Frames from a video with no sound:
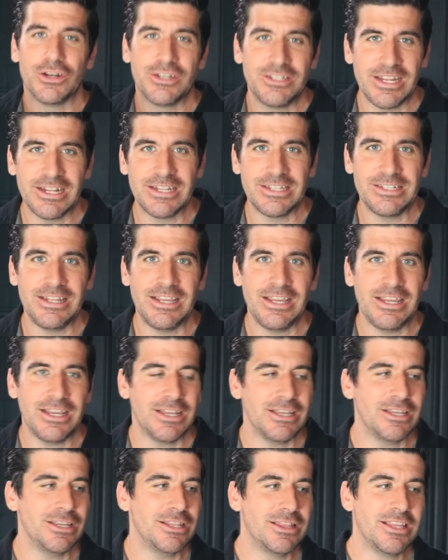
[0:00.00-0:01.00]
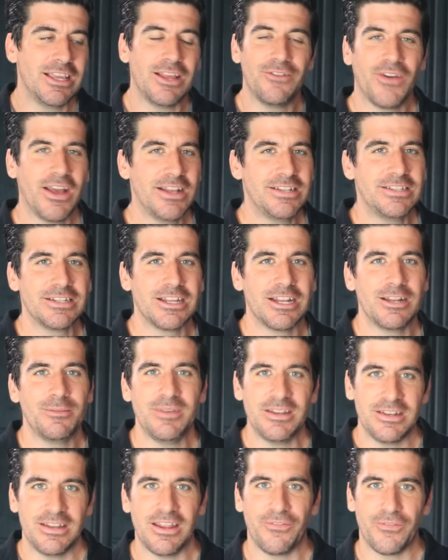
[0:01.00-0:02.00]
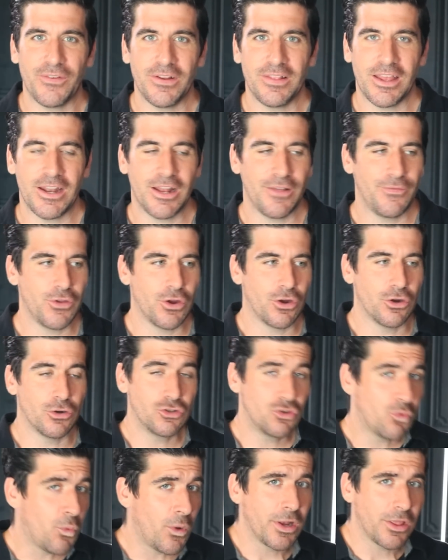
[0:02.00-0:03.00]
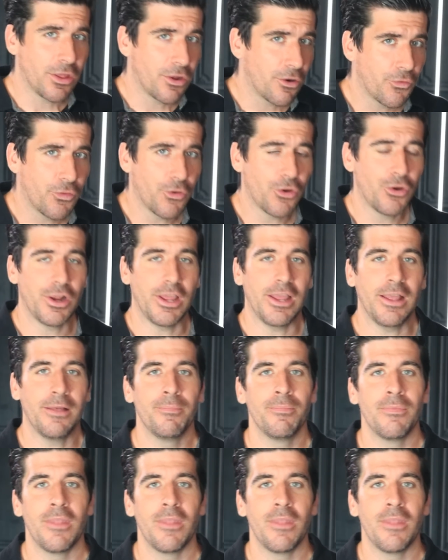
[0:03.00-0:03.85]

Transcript: or 60, the advice is going to be different than if you're 20 or 30.